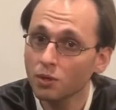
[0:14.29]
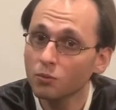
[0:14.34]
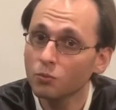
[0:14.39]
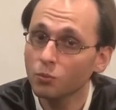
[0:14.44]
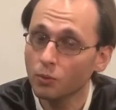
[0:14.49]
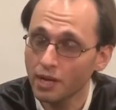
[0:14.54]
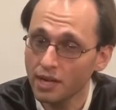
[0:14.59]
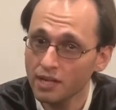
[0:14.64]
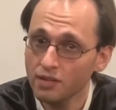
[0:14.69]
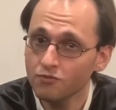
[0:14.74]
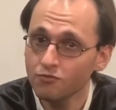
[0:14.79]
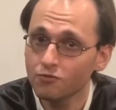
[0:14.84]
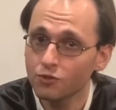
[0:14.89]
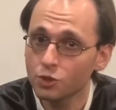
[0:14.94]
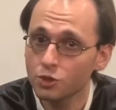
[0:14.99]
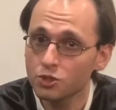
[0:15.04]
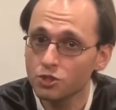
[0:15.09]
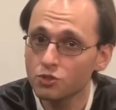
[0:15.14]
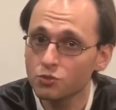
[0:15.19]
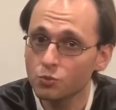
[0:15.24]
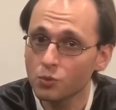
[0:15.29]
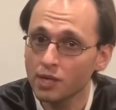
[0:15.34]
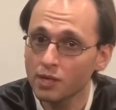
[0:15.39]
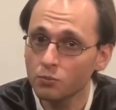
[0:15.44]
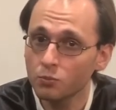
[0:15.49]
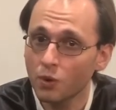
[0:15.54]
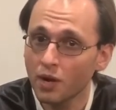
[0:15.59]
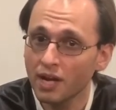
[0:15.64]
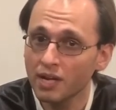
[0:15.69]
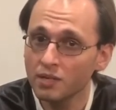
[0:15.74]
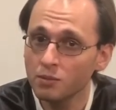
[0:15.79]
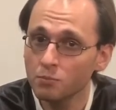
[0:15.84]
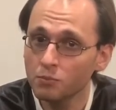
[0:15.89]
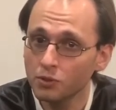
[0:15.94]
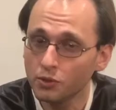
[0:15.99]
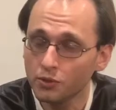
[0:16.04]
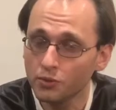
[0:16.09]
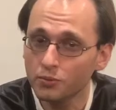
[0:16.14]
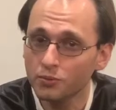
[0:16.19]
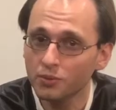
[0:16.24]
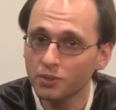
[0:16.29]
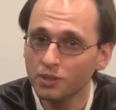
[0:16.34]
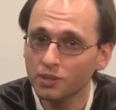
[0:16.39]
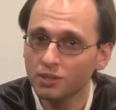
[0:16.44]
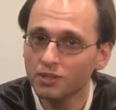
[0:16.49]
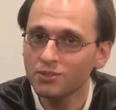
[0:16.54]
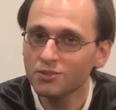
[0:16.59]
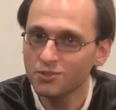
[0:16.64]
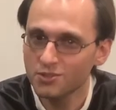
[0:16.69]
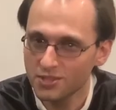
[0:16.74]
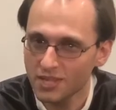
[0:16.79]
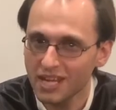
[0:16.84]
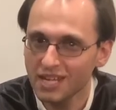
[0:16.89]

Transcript: Red versus Red, White, and Blue. Stay